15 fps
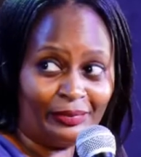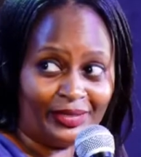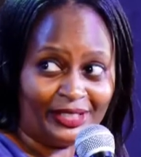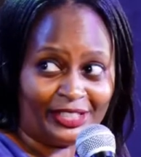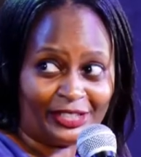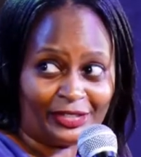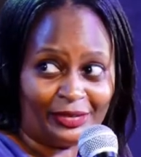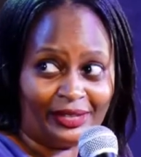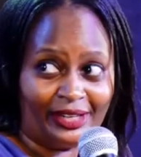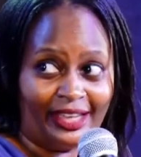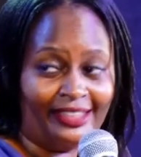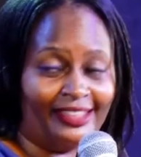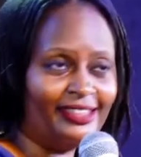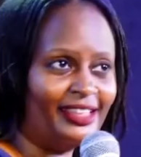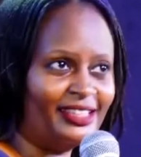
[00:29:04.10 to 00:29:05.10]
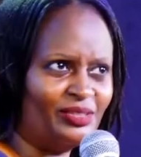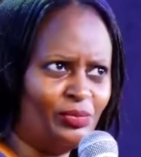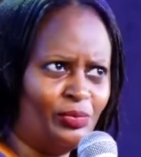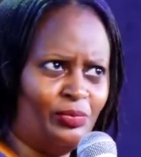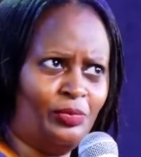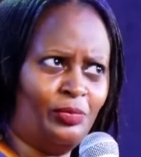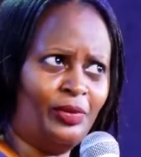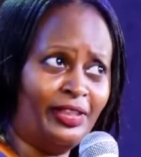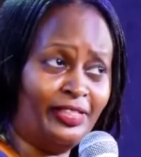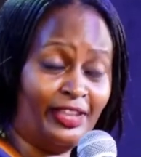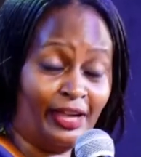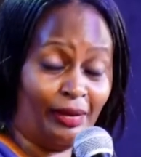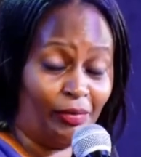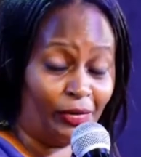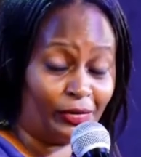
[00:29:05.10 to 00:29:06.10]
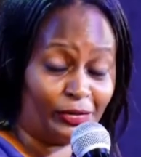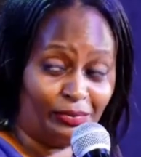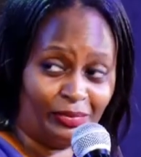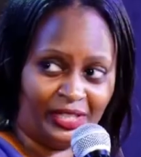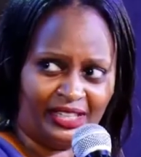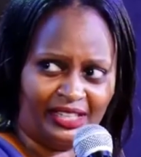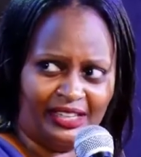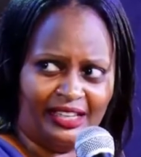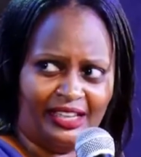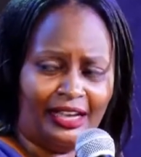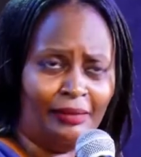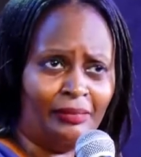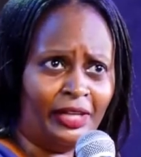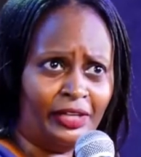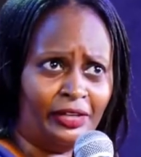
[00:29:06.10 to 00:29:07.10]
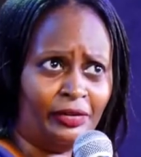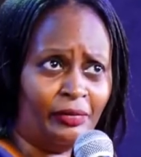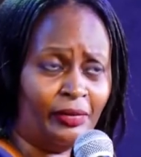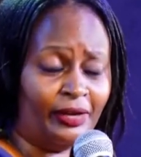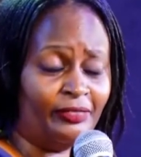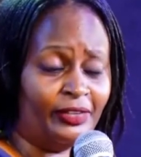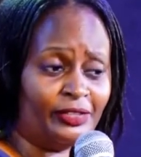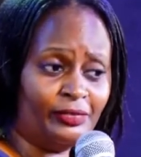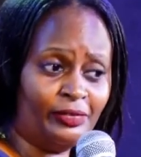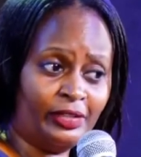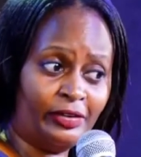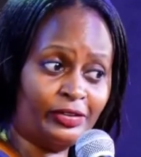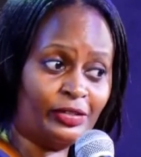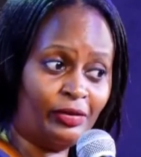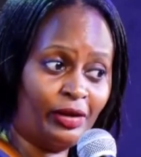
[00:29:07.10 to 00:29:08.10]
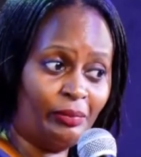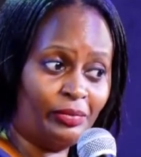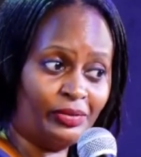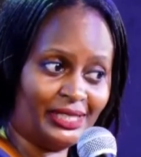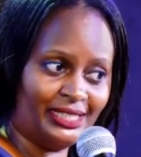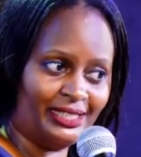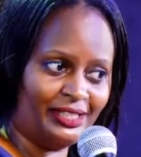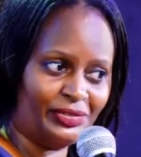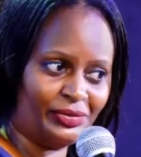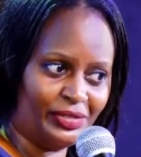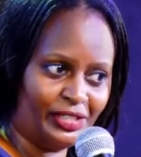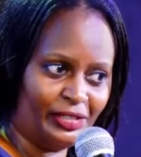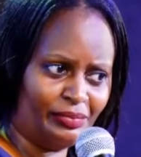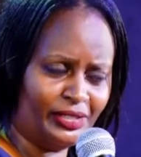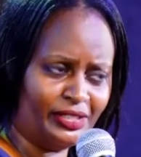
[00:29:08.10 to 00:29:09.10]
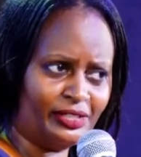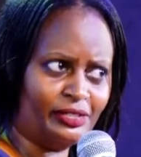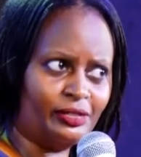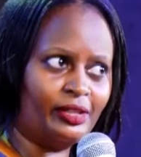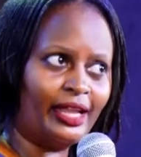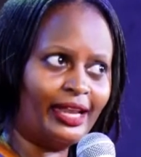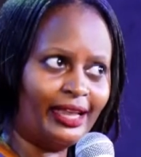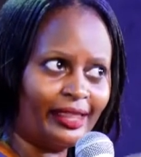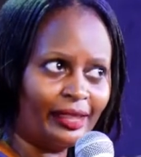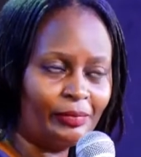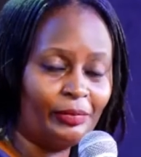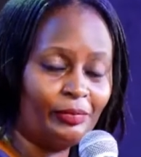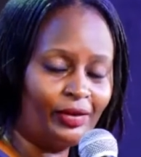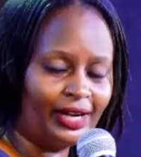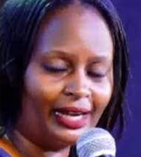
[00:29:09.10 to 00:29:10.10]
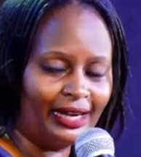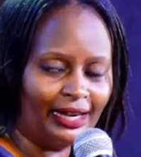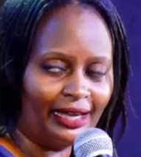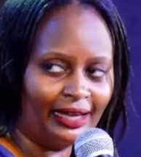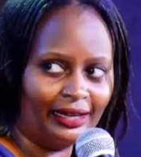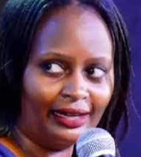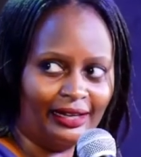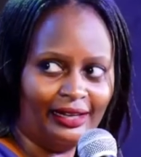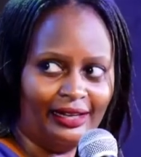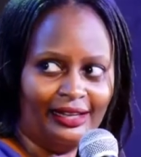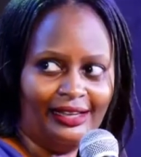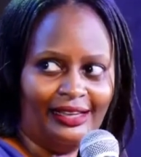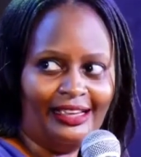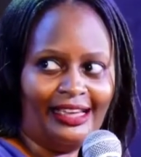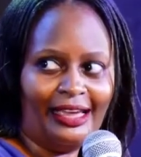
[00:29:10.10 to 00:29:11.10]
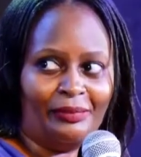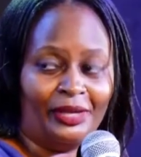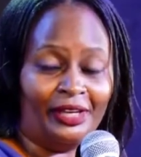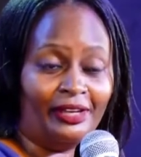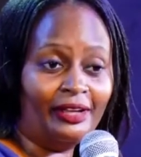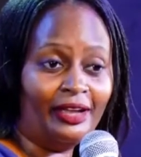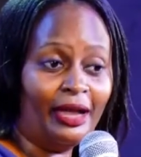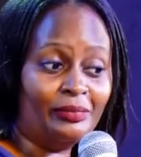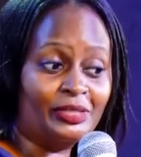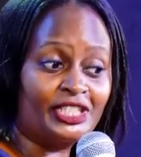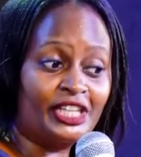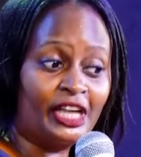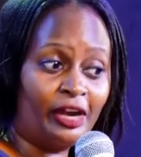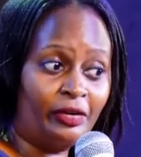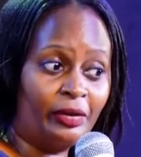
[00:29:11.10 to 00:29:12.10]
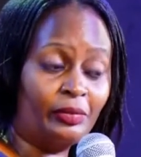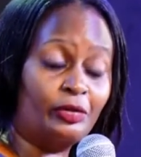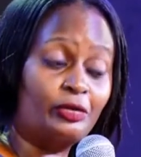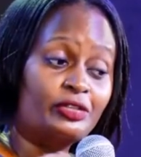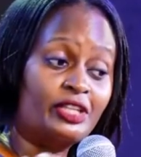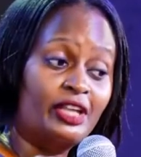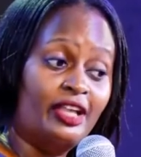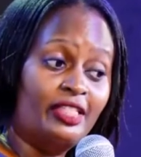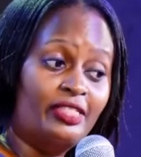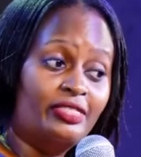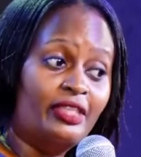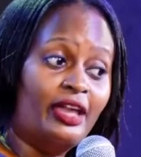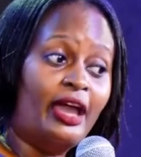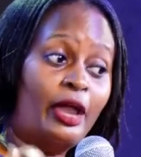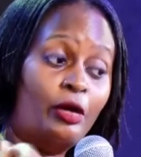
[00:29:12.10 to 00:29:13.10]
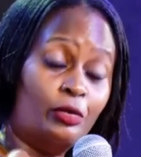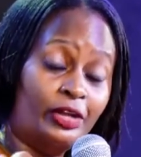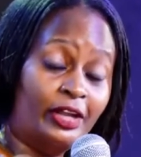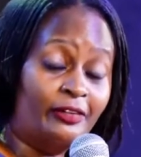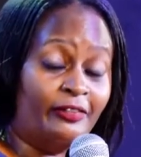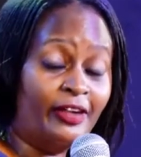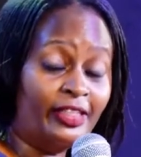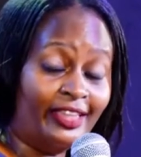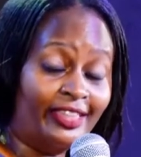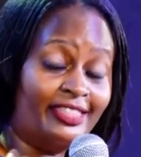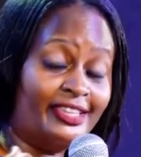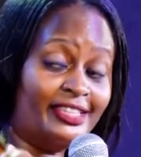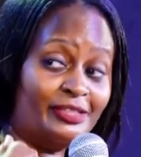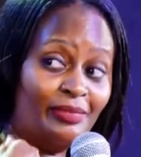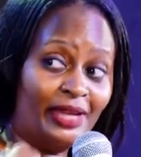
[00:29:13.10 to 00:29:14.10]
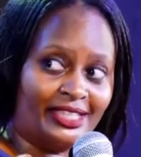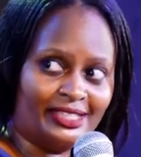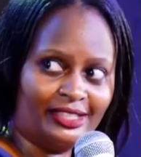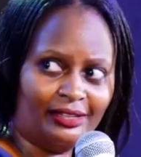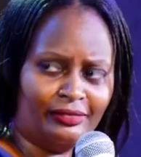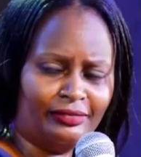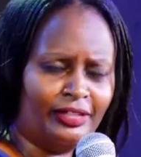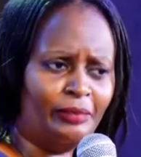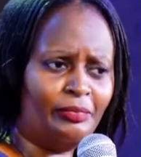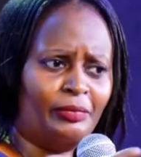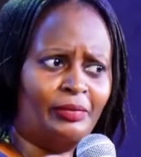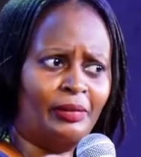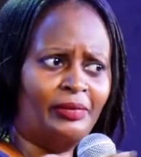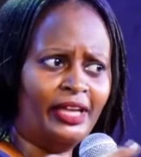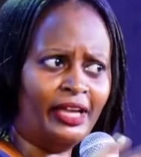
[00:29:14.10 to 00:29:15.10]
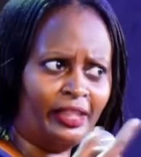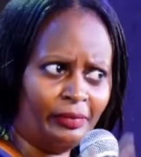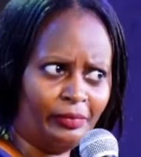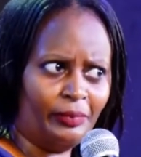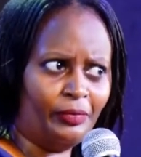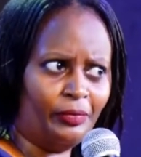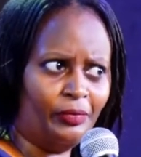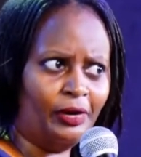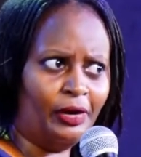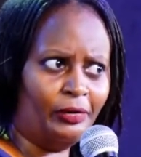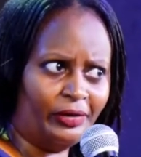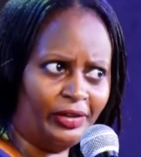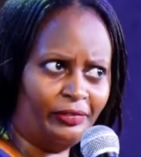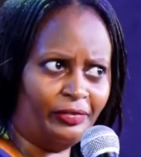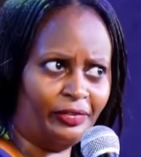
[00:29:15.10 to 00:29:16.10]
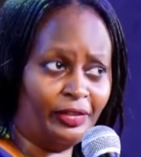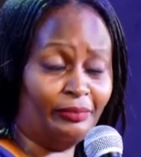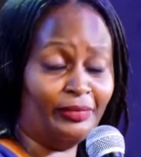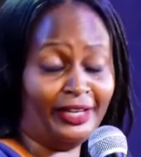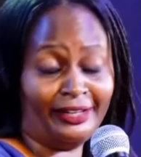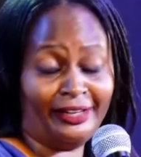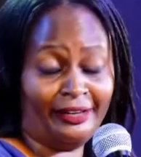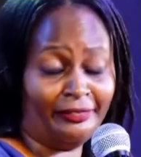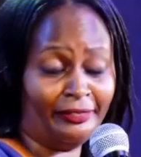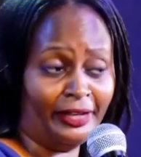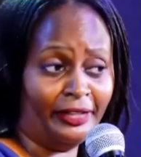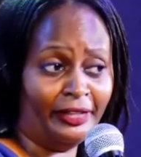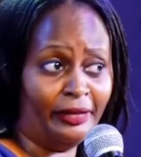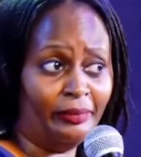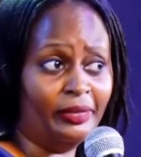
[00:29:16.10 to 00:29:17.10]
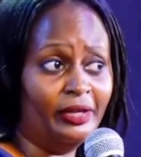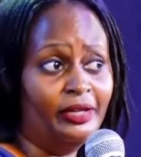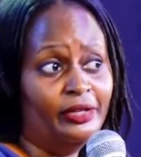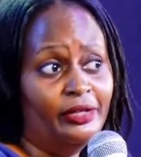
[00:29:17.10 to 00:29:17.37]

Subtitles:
competition. I think that's one thing about me. I'm like, you know what, first of all, the reason why I'm posting these recipes is so that other people can learn. I mean, I'm sharing because I couldn't find the things myself. There are probably other people who are looking for them that can't find them.